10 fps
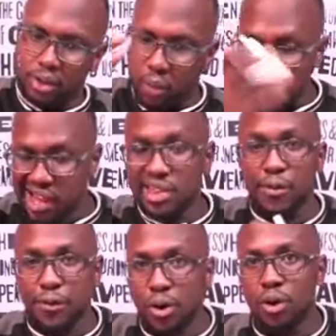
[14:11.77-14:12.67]
So where the
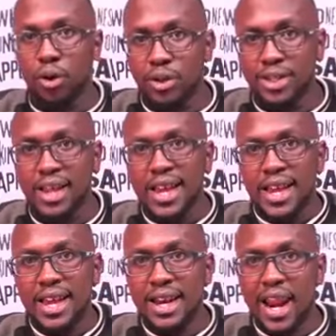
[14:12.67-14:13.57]
phone goes
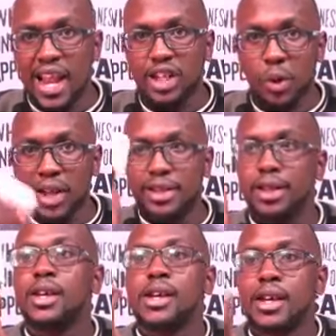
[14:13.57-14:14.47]
in lightweight,
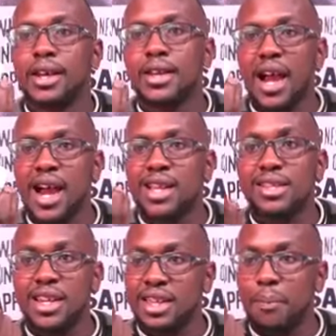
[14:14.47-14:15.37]
it
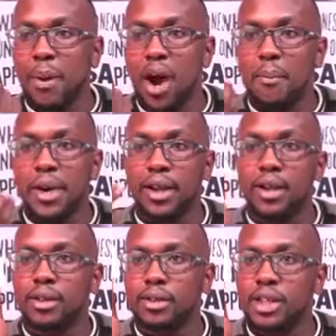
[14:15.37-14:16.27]
adds in the power brick.
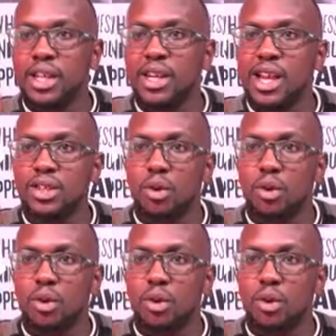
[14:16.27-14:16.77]
Then